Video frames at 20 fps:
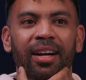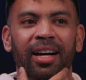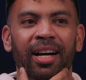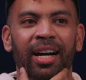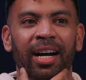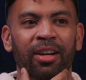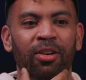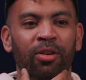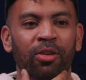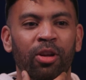
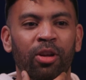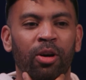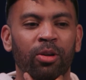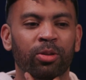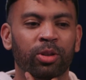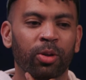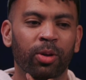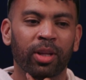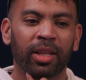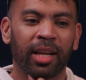I don't know.
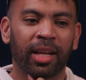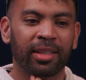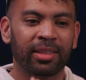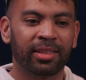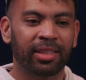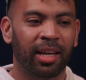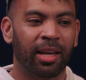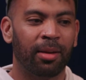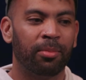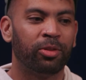So a lot of
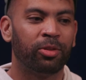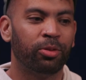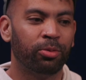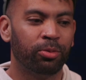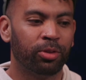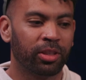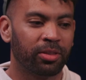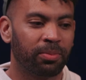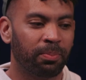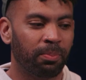times you
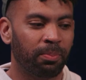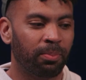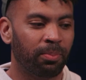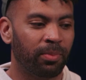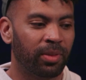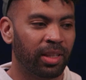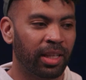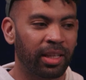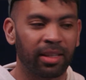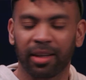just
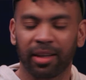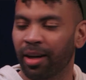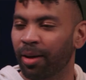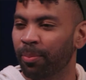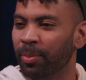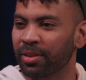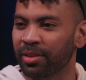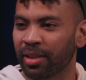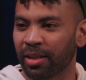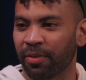link
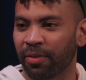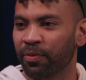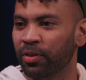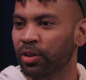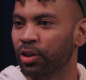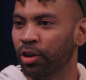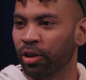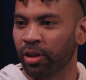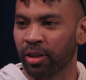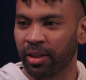up. It's like a
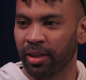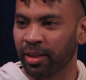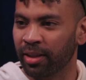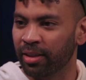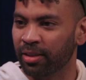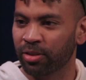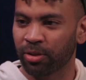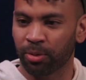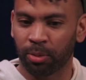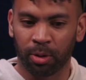fraternity,
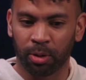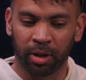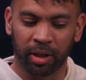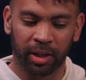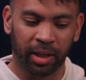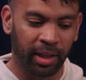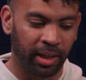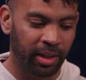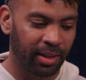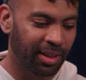a
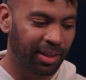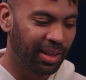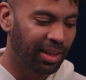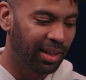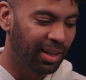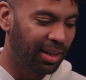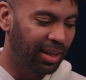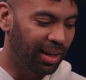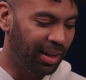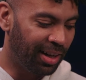sorority.
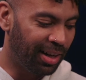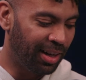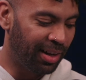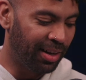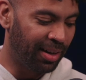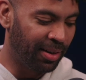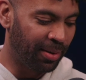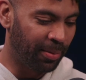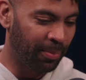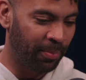
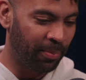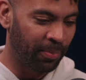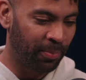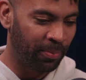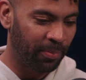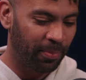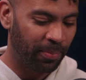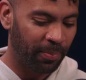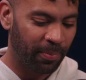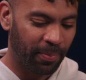
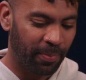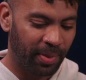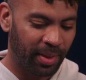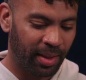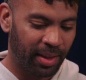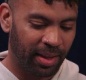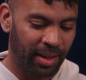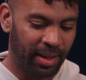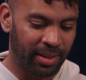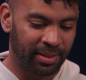
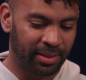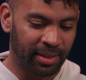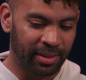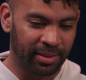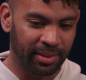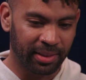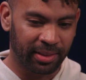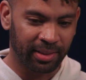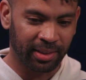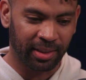It's
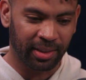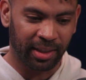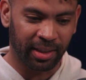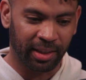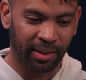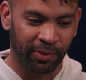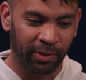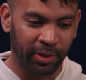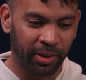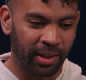easy to,
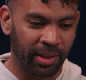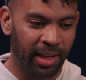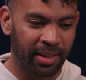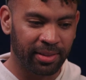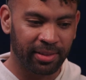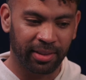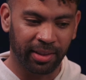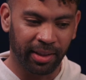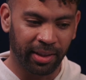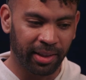like, if you're in that
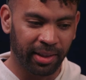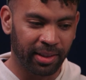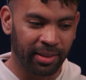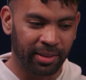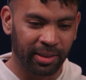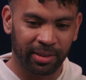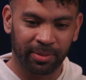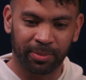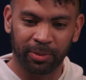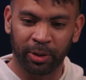city,
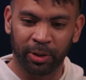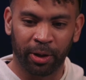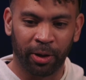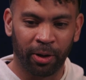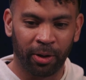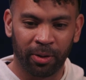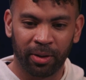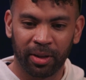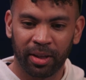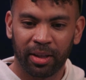just, you
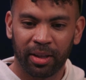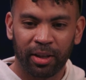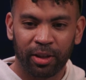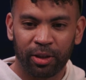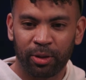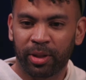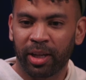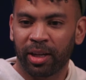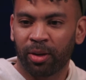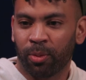
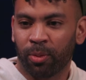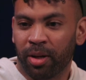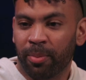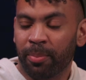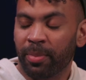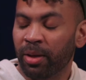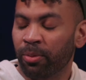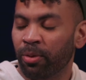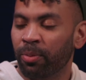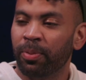kind of want to
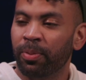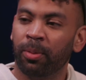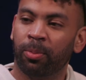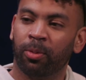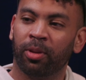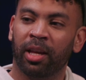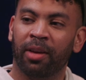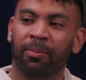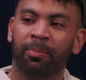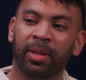meet with
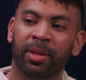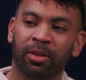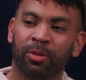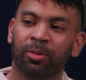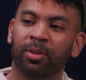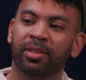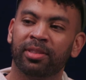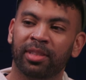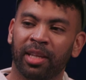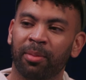people that have been
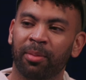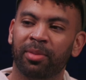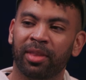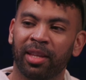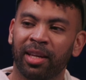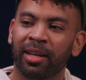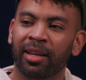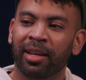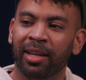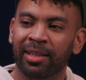through the same
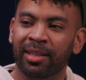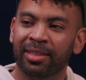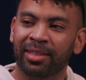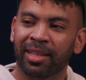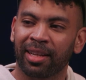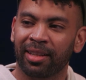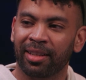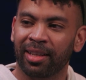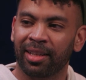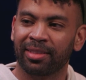thing. And it's
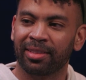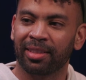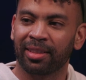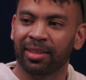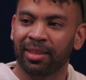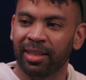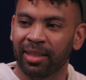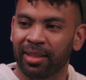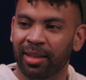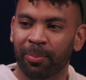kind of nice to
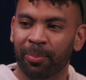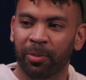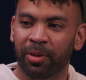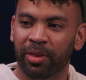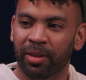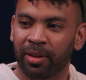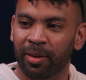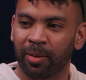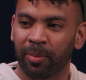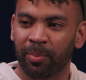link up
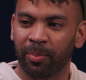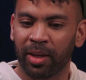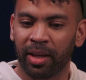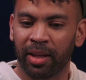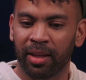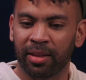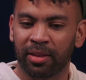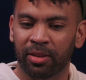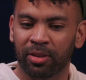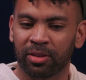with them.
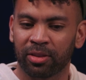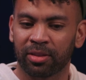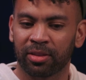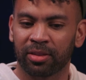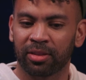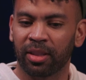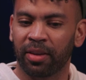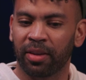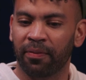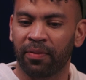And
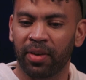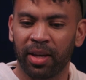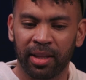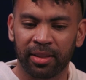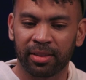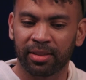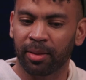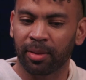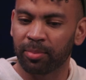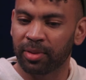there's
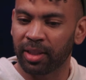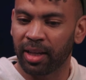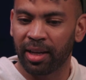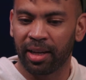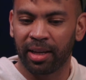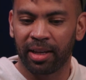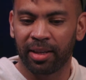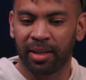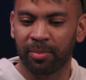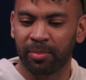events
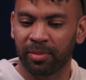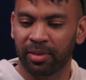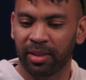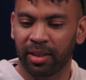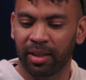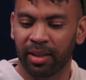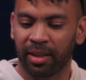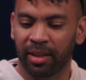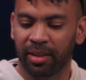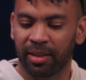sometimes.
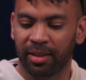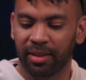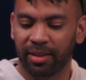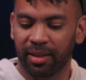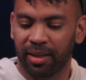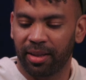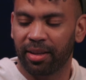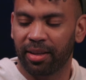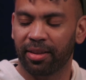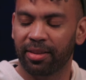And
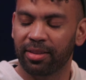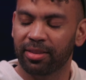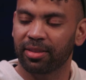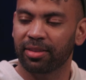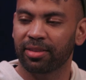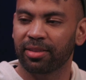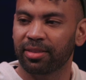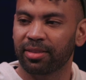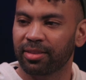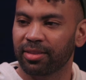yeah, it's
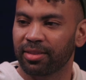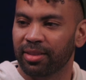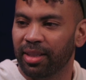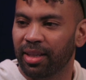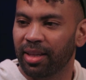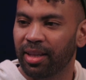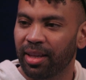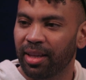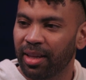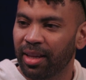just
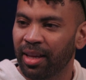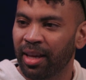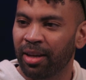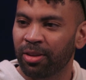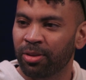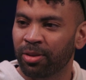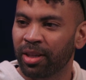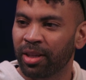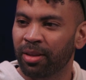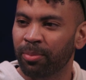how
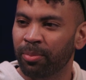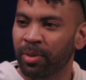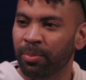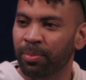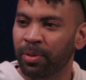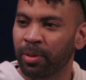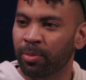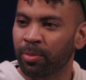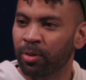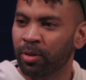you kind of meet
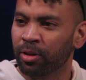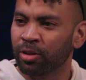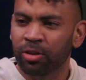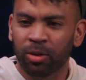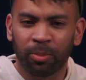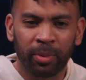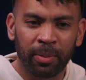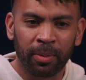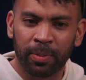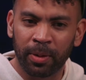people. There's
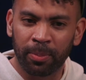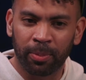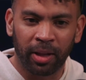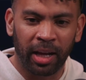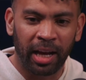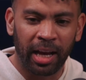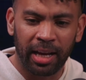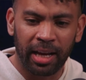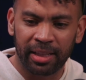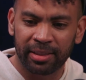so many people
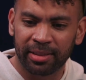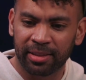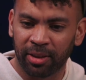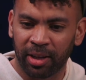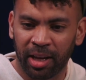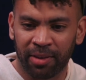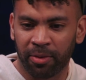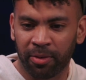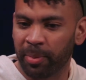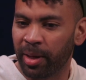I still
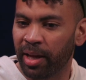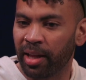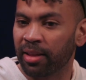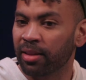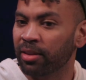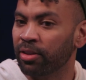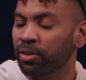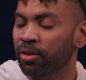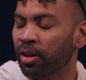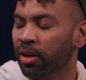haven't met,
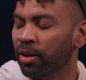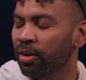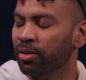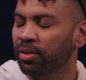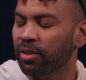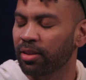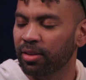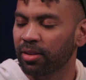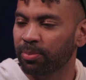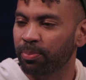
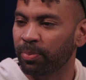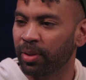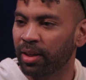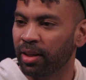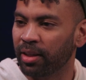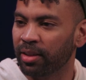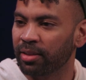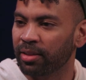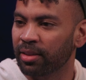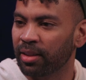
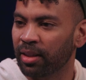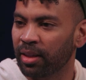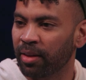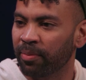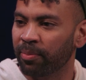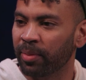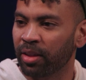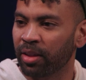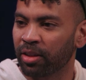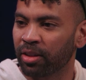but
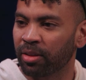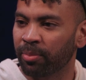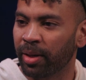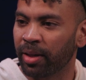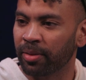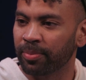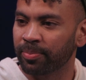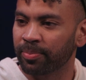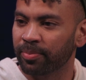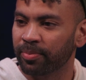I've met a good amount.